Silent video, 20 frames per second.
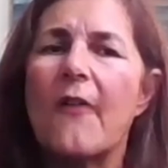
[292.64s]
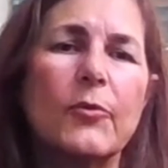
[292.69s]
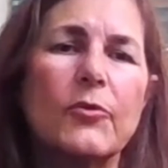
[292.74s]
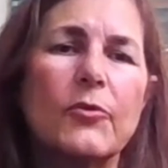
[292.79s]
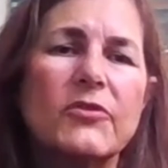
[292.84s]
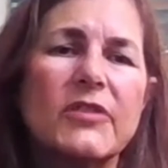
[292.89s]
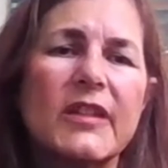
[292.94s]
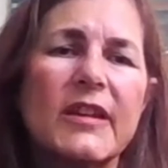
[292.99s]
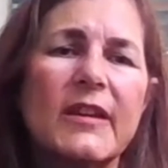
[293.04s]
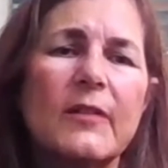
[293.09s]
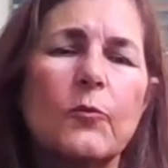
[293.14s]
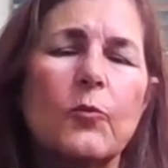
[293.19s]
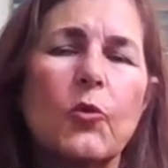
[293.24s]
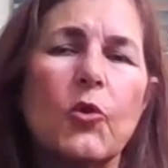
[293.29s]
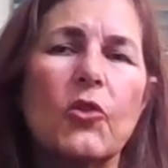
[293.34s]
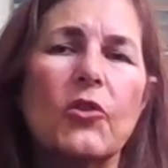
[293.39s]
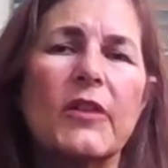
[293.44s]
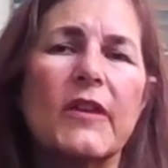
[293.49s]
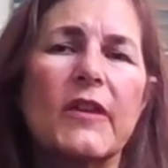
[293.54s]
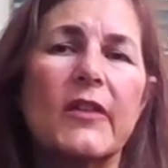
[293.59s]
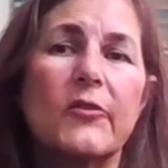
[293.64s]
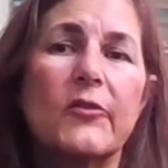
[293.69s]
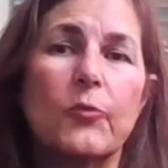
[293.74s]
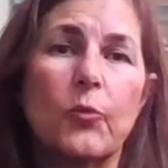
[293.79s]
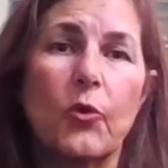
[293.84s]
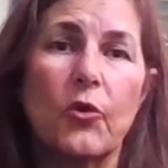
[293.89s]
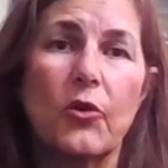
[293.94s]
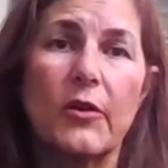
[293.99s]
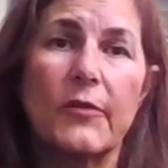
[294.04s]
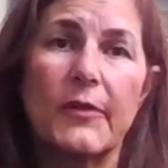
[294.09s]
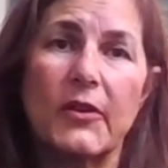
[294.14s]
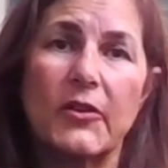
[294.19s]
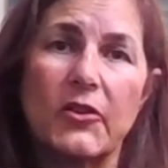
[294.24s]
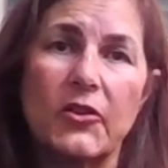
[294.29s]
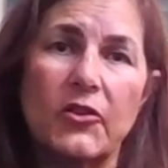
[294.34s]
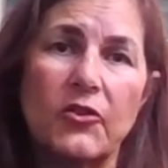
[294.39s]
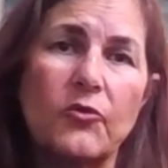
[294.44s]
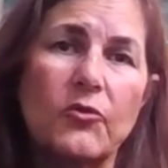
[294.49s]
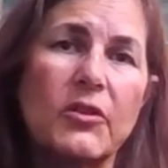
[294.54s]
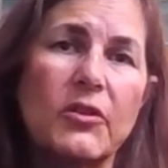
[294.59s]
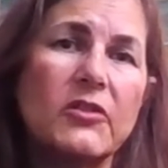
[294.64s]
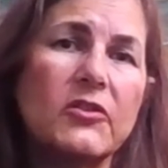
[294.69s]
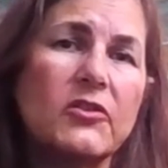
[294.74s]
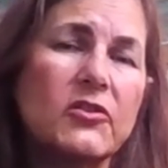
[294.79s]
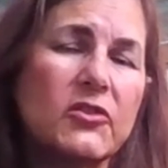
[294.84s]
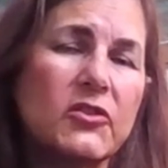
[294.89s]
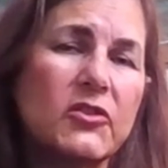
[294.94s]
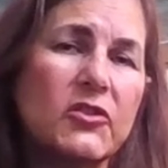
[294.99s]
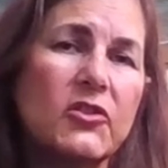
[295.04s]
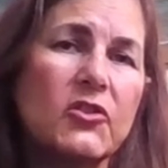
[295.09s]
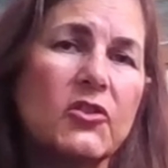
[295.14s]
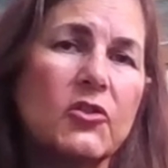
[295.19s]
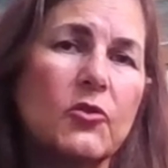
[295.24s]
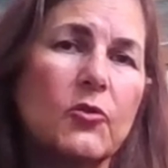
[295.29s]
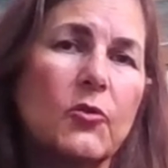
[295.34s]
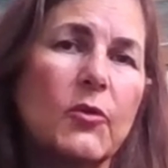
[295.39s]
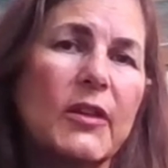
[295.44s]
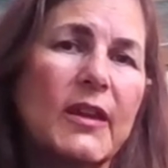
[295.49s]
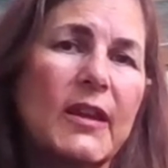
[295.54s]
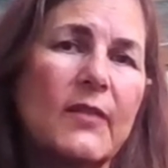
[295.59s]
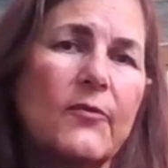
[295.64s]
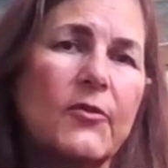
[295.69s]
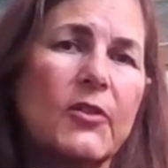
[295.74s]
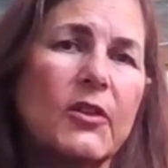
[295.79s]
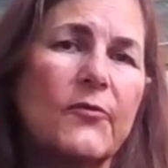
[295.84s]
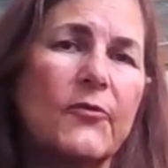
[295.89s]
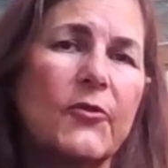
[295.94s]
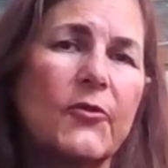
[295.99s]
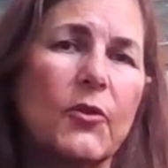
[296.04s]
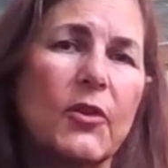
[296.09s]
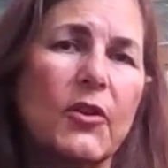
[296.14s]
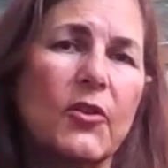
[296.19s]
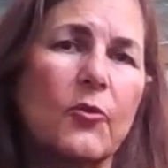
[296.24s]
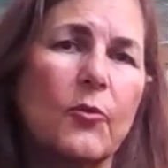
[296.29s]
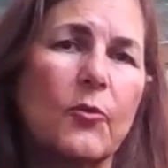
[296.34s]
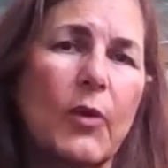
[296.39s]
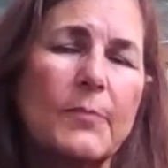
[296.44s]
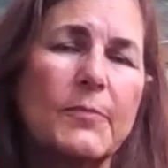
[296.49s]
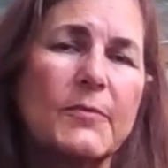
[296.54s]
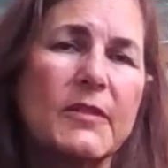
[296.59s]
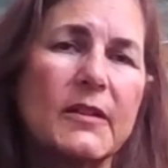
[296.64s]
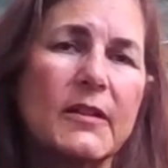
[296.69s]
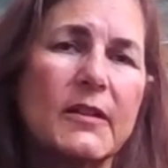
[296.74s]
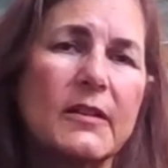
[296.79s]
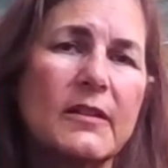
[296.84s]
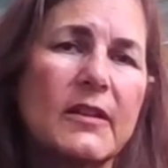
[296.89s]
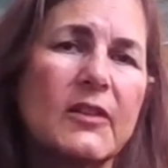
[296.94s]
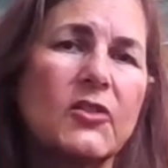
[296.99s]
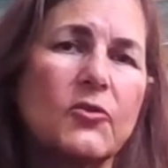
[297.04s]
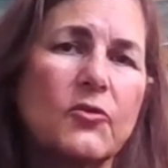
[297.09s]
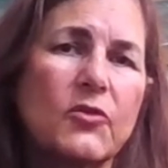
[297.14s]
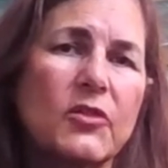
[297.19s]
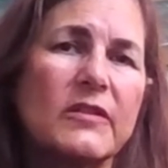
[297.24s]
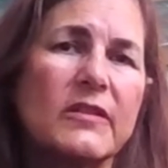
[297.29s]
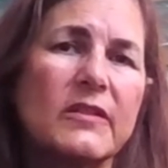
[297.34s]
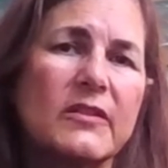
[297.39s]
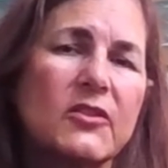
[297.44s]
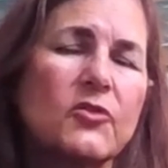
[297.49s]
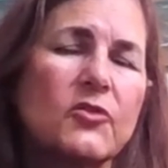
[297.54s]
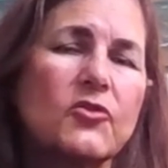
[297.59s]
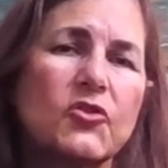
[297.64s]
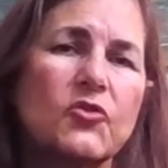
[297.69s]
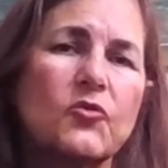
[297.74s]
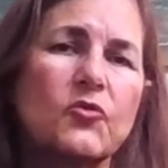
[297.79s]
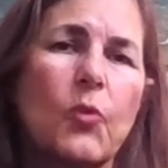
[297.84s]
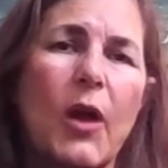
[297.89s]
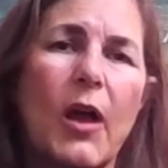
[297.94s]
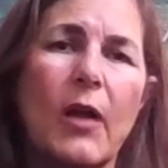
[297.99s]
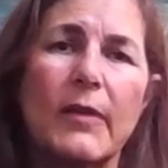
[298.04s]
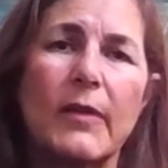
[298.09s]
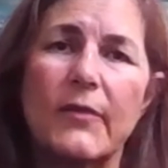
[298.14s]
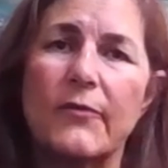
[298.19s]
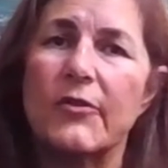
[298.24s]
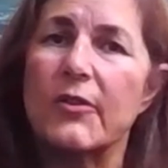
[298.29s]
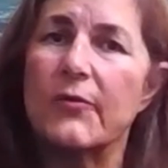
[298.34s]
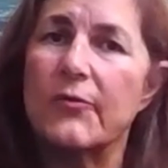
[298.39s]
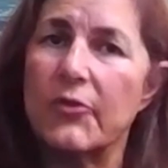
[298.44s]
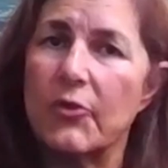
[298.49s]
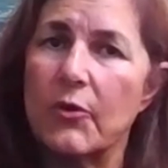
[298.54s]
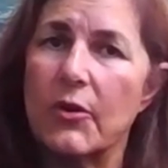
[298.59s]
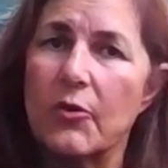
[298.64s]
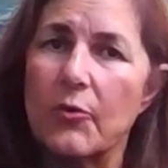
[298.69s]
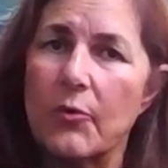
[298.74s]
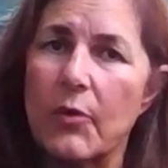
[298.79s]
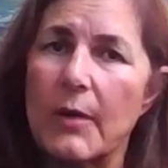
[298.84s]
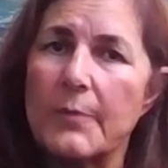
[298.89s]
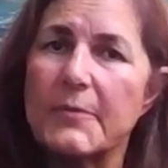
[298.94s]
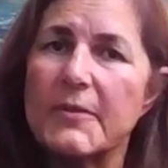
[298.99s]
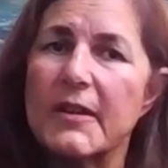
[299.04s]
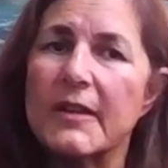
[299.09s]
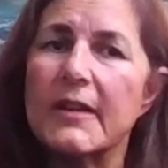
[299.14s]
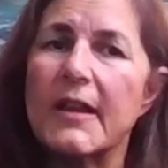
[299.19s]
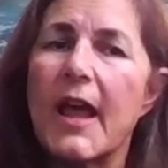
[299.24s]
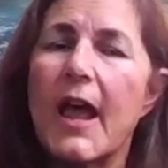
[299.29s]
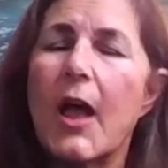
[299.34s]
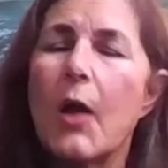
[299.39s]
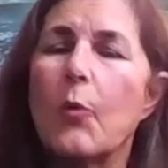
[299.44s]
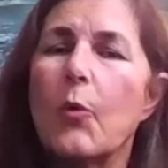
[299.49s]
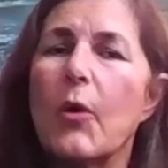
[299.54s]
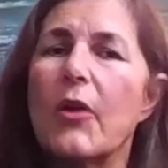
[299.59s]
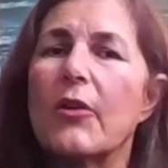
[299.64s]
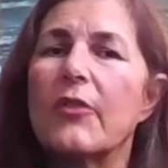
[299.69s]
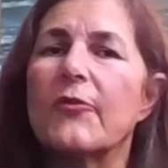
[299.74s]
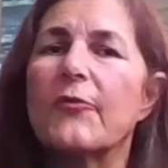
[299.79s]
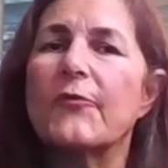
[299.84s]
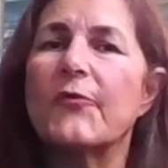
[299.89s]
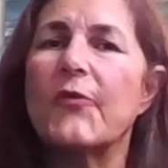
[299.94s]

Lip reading: Routine work is work that you can do even if you're interrupted, that you can still do well even if you're interrupted. Whereas